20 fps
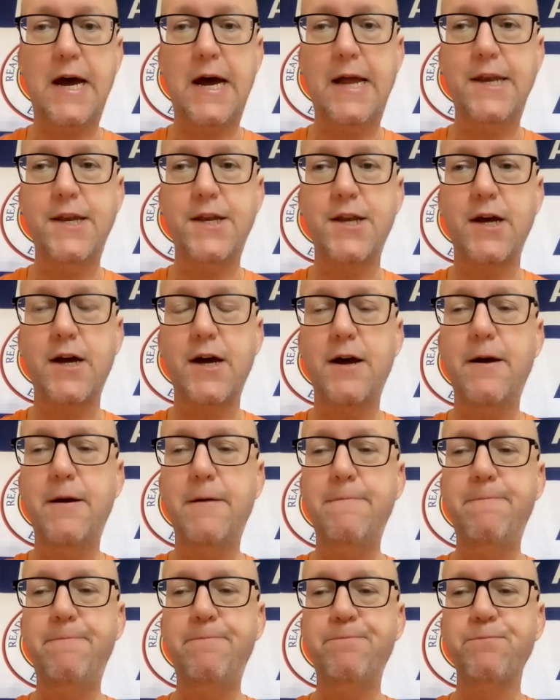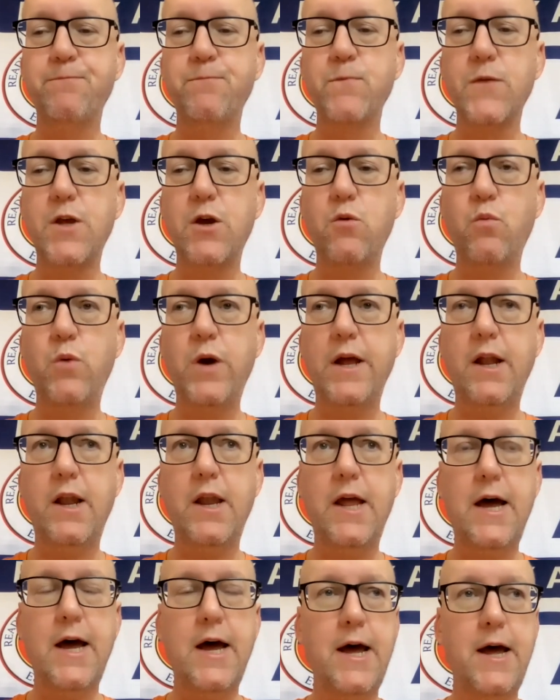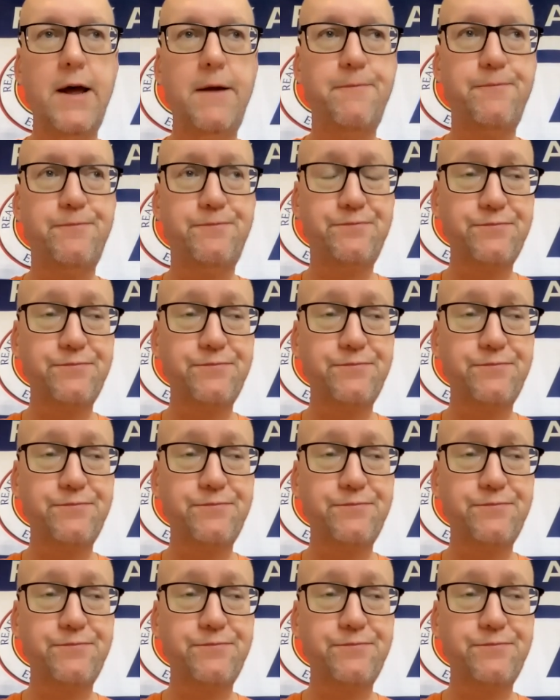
and we'll